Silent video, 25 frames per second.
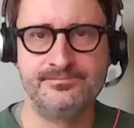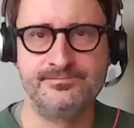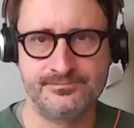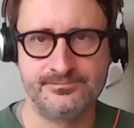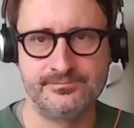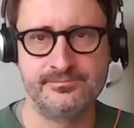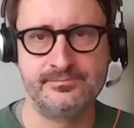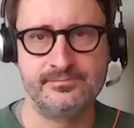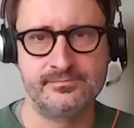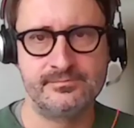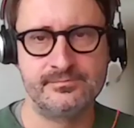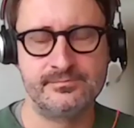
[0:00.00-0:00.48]
Log
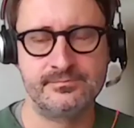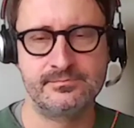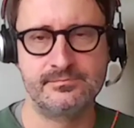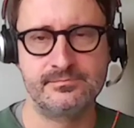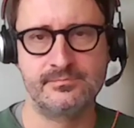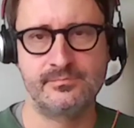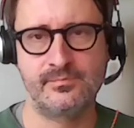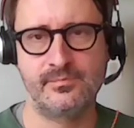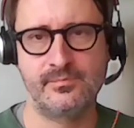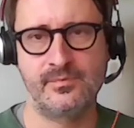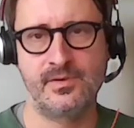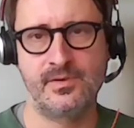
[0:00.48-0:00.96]
into the app
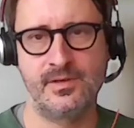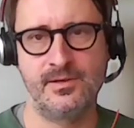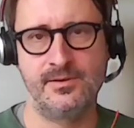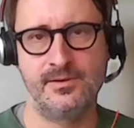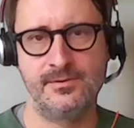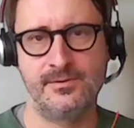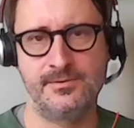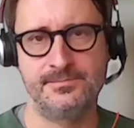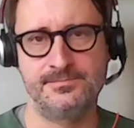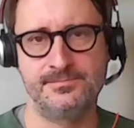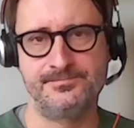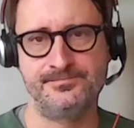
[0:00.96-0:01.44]
on the
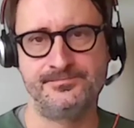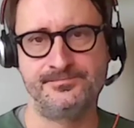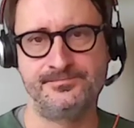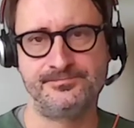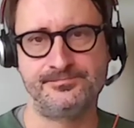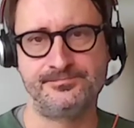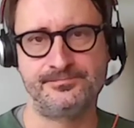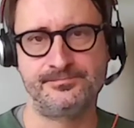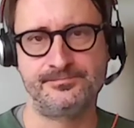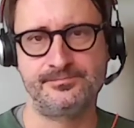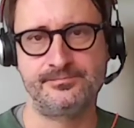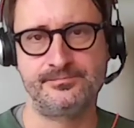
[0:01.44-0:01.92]
mobile,
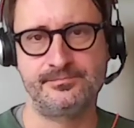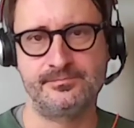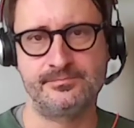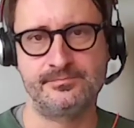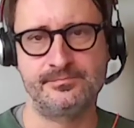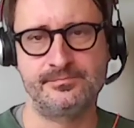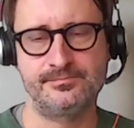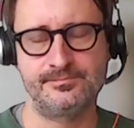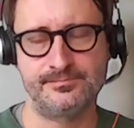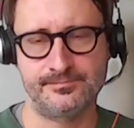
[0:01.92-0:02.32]
and